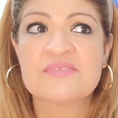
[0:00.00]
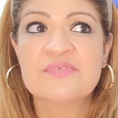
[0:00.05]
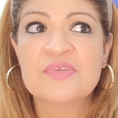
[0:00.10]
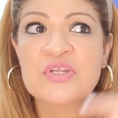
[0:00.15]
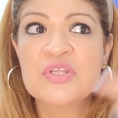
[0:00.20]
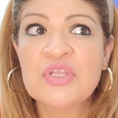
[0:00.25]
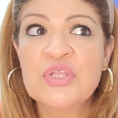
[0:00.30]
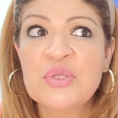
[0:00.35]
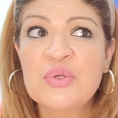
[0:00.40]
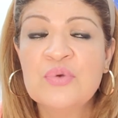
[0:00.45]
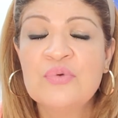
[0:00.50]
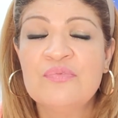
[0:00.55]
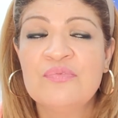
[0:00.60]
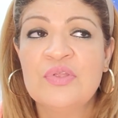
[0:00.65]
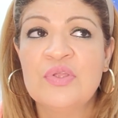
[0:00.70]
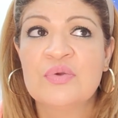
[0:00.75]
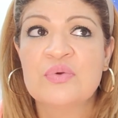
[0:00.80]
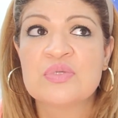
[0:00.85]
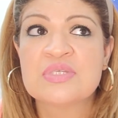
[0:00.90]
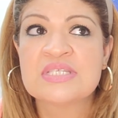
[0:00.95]
with new
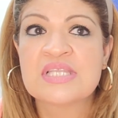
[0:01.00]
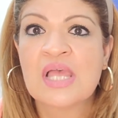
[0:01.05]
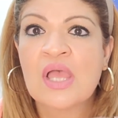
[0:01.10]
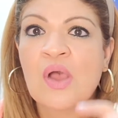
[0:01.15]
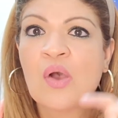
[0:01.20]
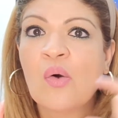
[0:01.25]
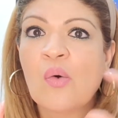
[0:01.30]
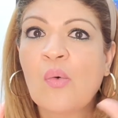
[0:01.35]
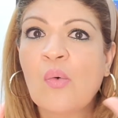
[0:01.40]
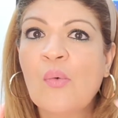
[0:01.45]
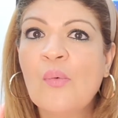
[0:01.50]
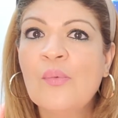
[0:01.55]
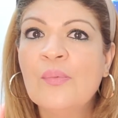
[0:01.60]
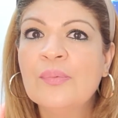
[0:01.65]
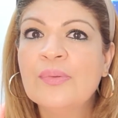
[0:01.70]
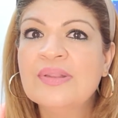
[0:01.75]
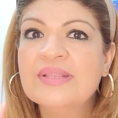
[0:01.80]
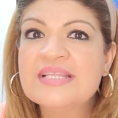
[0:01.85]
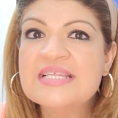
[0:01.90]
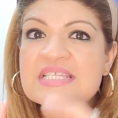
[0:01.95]
views.
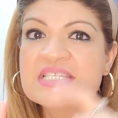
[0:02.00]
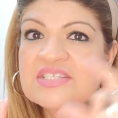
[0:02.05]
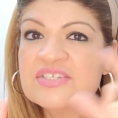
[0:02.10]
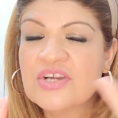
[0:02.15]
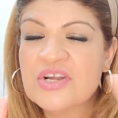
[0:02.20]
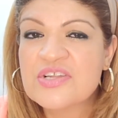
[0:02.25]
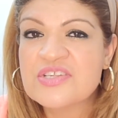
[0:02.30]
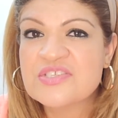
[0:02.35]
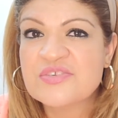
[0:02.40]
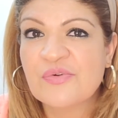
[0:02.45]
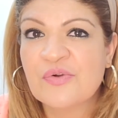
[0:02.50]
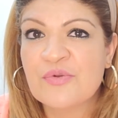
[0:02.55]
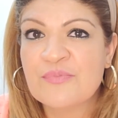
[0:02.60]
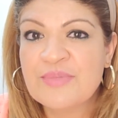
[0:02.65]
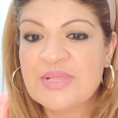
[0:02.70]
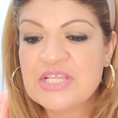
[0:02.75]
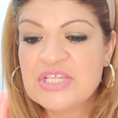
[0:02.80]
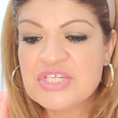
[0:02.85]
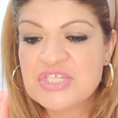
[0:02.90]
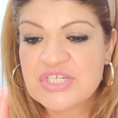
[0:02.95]
All these
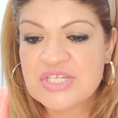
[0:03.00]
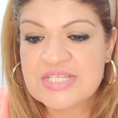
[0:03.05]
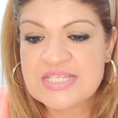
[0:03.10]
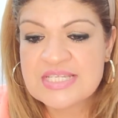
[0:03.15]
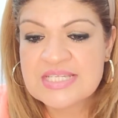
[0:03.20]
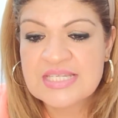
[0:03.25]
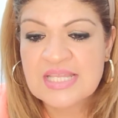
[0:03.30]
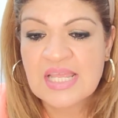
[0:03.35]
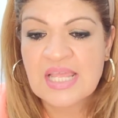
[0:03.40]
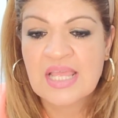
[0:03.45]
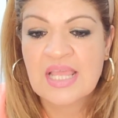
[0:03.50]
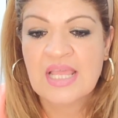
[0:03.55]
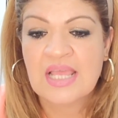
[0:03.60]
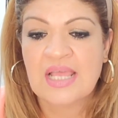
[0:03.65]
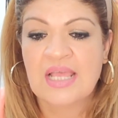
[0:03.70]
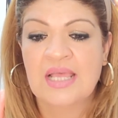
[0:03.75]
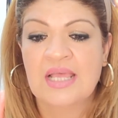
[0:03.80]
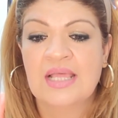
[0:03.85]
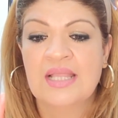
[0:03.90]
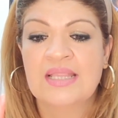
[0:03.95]
transformations
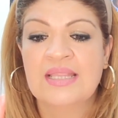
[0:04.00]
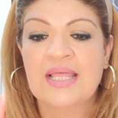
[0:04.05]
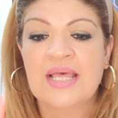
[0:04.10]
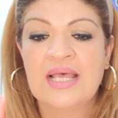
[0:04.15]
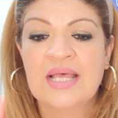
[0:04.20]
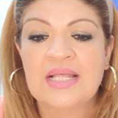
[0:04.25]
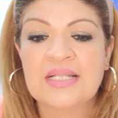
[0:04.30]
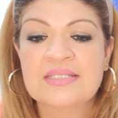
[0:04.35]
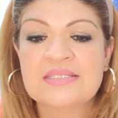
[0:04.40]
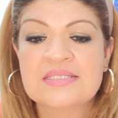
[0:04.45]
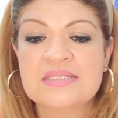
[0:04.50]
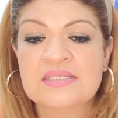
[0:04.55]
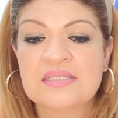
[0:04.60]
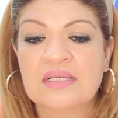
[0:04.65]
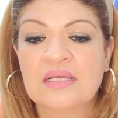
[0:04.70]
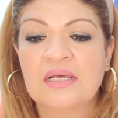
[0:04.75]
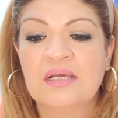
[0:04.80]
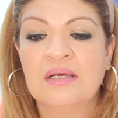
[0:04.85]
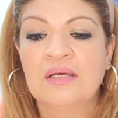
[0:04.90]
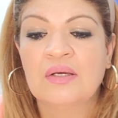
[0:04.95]
that
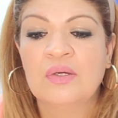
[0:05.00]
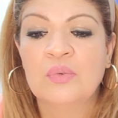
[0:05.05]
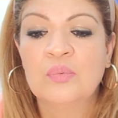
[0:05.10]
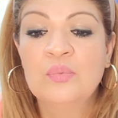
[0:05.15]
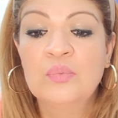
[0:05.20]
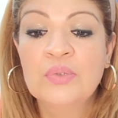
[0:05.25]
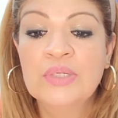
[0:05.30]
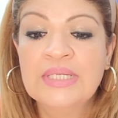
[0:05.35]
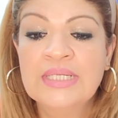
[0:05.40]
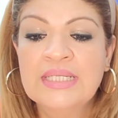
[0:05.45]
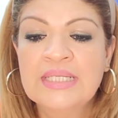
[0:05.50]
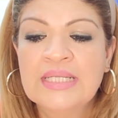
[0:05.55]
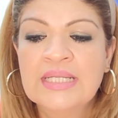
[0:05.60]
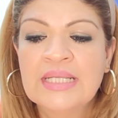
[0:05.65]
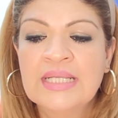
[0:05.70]
will